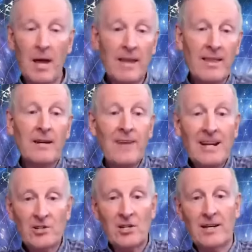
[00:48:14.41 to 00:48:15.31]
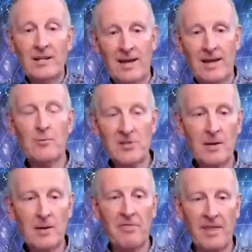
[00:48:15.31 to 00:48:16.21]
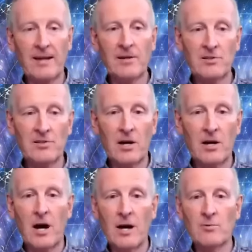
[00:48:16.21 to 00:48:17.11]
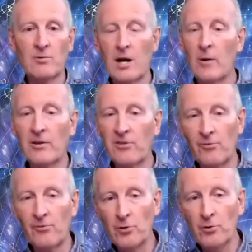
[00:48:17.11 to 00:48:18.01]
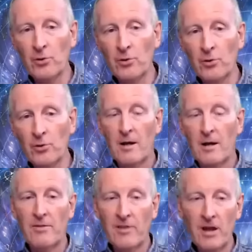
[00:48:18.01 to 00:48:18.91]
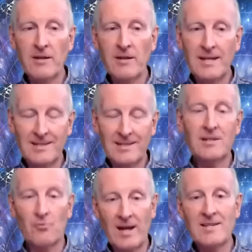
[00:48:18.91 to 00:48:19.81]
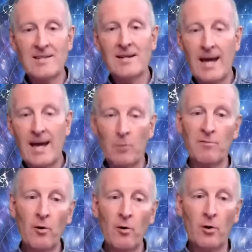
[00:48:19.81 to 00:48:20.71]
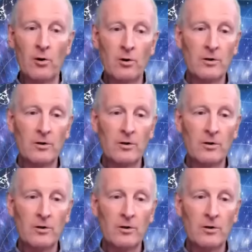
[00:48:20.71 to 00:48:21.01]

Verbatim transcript: And then eventually, there were some things that I was going through that I needed grace and help for